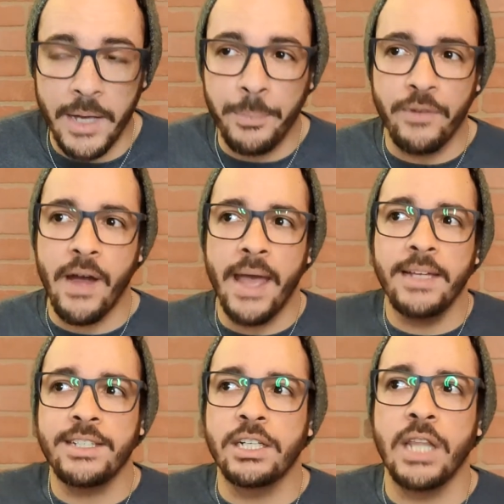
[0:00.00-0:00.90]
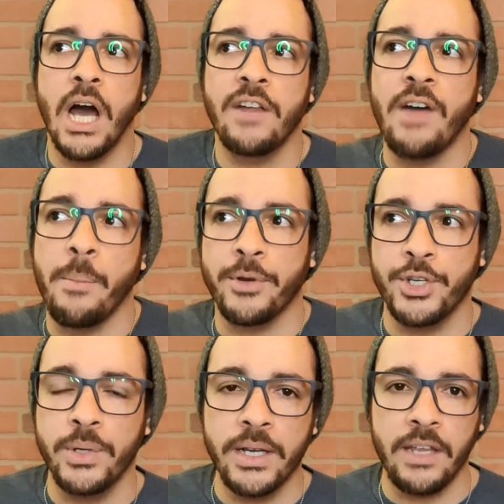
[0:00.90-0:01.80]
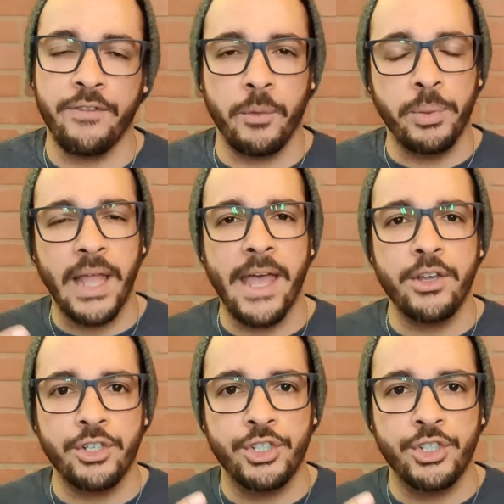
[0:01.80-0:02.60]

it provides a lot of opportunity for players